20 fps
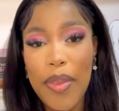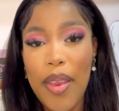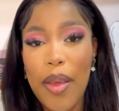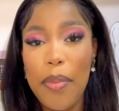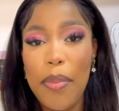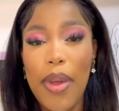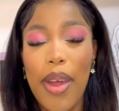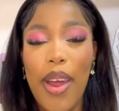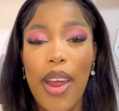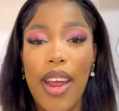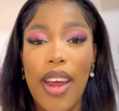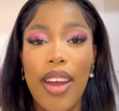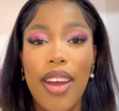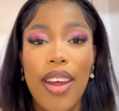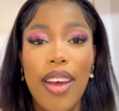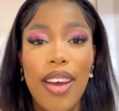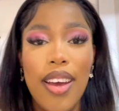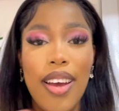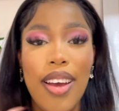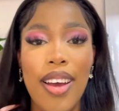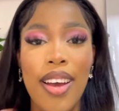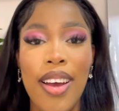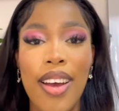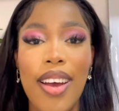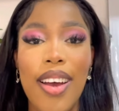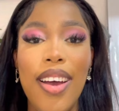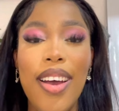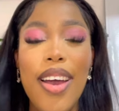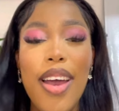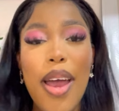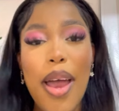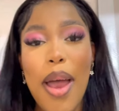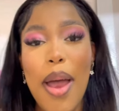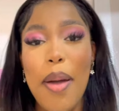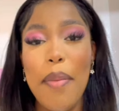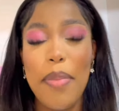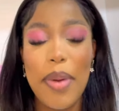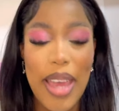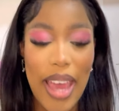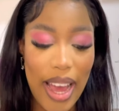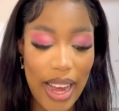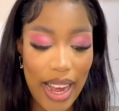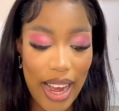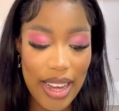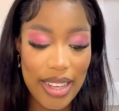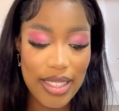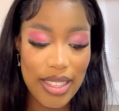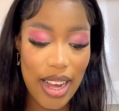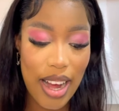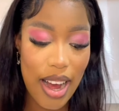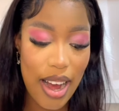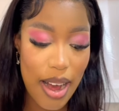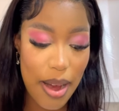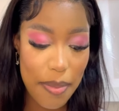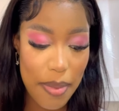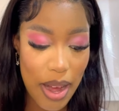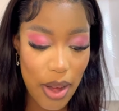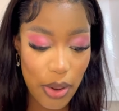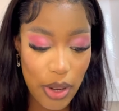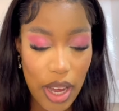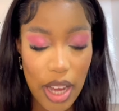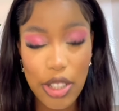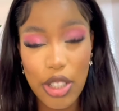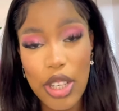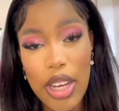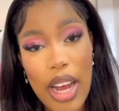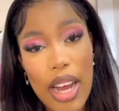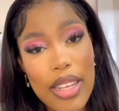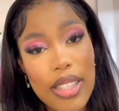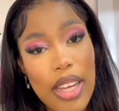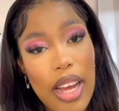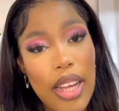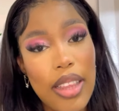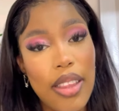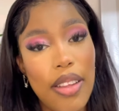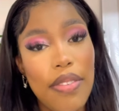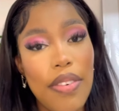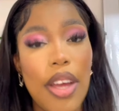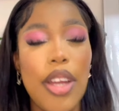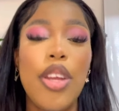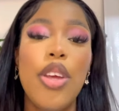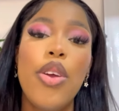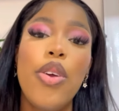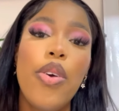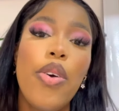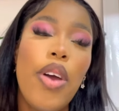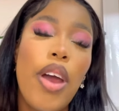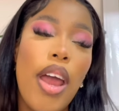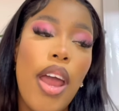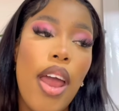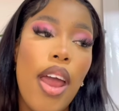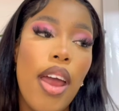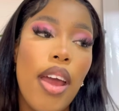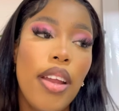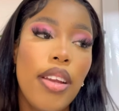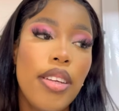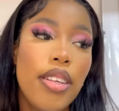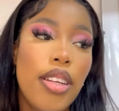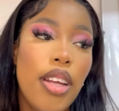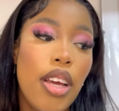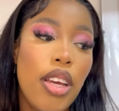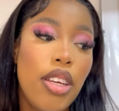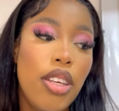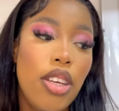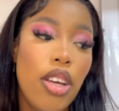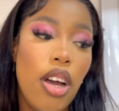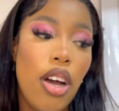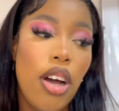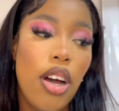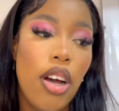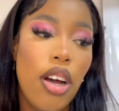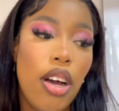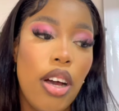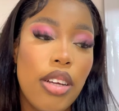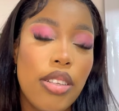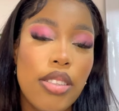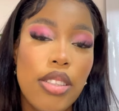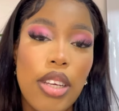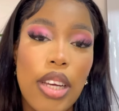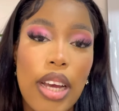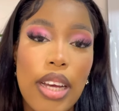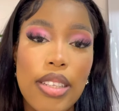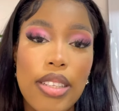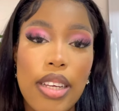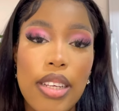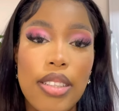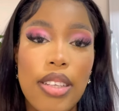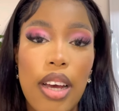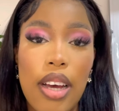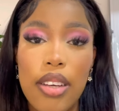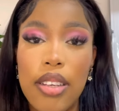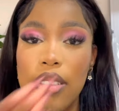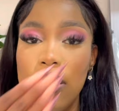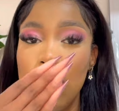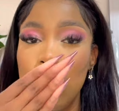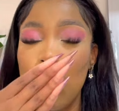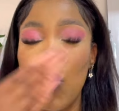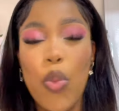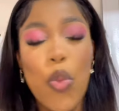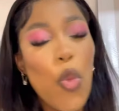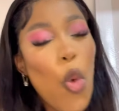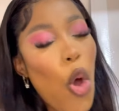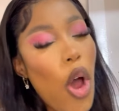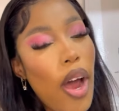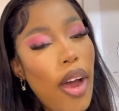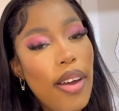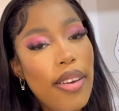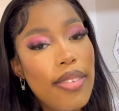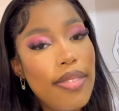Period. But yeah, guys, I'll catch you guys at the venue and yeah, I'll see you guys later. Mwah.